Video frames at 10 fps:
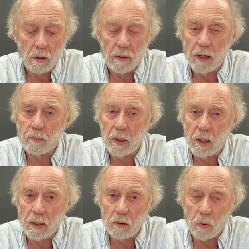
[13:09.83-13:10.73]
that,
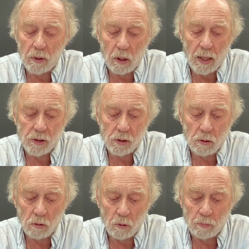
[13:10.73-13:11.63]
beginning with
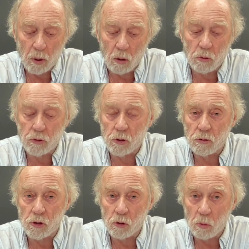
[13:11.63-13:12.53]
classical
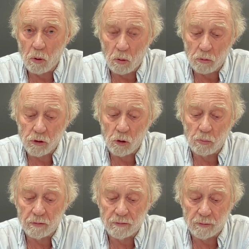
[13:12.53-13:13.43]
composers who were also
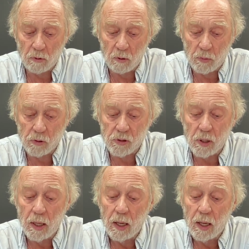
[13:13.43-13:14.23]
performers,